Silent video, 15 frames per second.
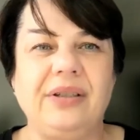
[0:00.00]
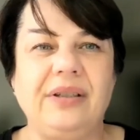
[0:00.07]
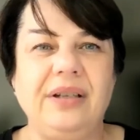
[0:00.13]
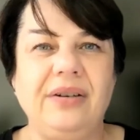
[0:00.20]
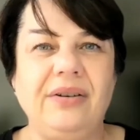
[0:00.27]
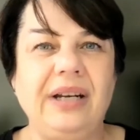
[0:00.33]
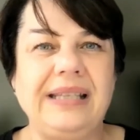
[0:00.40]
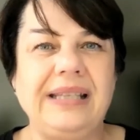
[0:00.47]

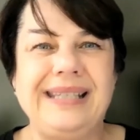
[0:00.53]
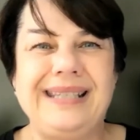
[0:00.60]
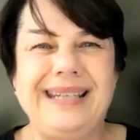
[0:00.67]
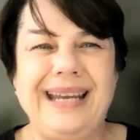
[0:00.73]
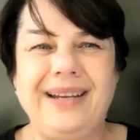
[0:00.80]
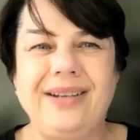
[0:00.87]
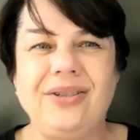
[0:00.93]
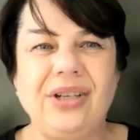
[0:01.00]
You're at the
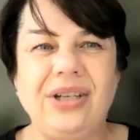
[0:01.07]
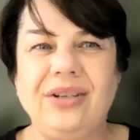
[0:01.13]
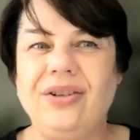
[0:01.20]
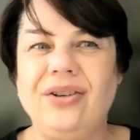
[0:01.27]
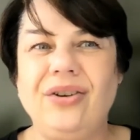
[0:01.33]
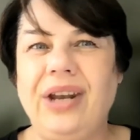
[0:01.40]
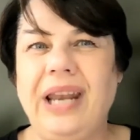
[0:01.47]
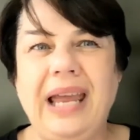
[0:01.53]
stage in
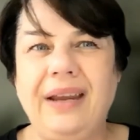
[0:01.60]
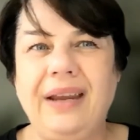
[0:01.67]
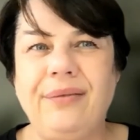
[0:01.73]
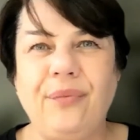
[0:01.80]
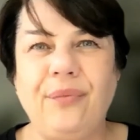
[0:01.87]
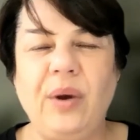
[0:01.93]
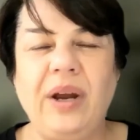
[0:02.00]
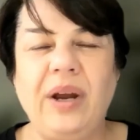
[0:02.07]
your
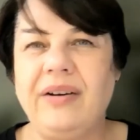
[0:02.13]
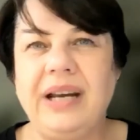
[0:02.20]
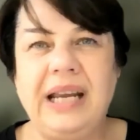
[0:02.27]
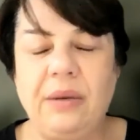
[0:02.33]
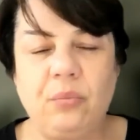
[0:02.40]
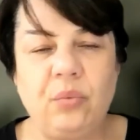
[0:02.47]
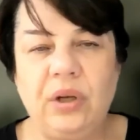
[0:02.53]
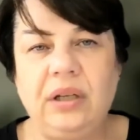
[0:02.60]
life where
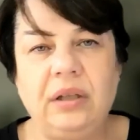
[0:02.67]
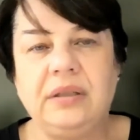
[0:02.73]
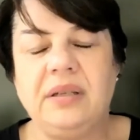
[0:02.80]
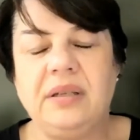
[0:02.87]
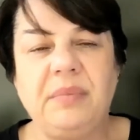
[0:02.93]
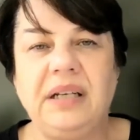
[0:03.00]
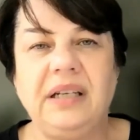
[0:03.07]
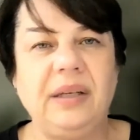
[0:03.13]
it will
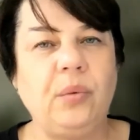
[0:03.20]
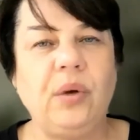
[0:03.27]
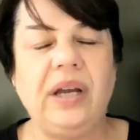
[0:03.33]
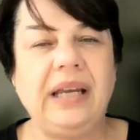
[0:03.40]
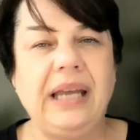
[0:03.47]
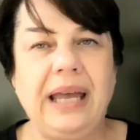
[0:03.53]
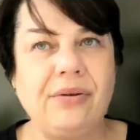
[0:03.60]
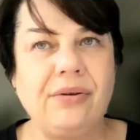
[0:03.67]
ultimately
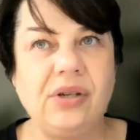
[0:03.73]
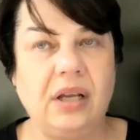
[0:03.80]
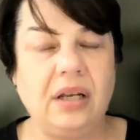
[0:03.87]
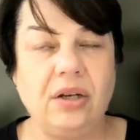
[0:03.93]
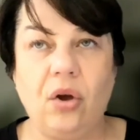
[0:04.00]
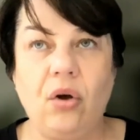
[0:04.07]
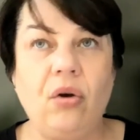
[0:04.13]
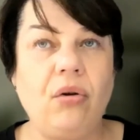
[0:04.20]
work out.
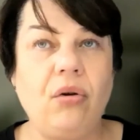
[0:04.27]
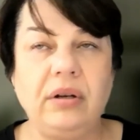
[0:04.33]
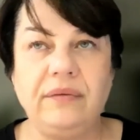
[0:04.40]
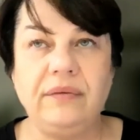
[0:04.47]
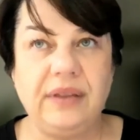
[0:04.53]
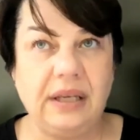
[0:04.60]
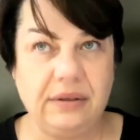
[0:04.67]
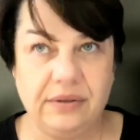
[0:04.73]
And all
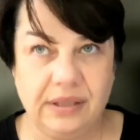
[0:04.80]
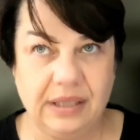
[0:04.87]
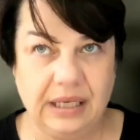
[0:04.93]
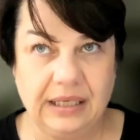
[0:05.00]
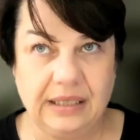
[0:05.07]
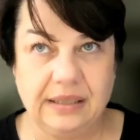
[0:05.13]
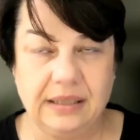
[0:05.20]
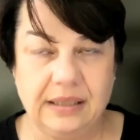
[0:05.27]
of those
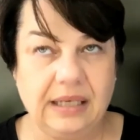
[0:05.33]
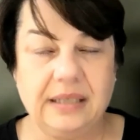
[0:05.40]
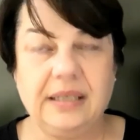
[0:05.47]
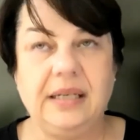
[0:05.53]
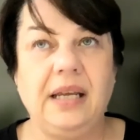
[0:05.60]
things that